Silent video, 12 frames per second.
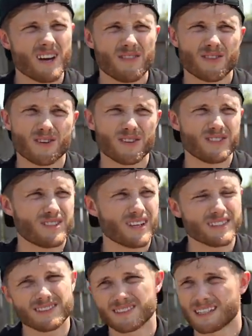there
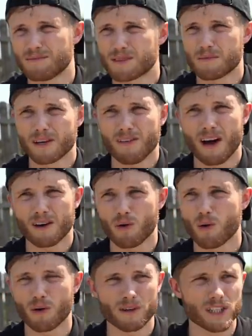doesn't seem to be a lot of
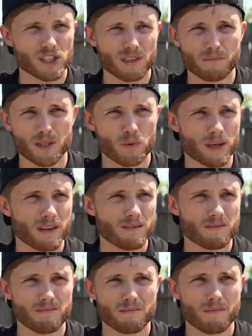correlation between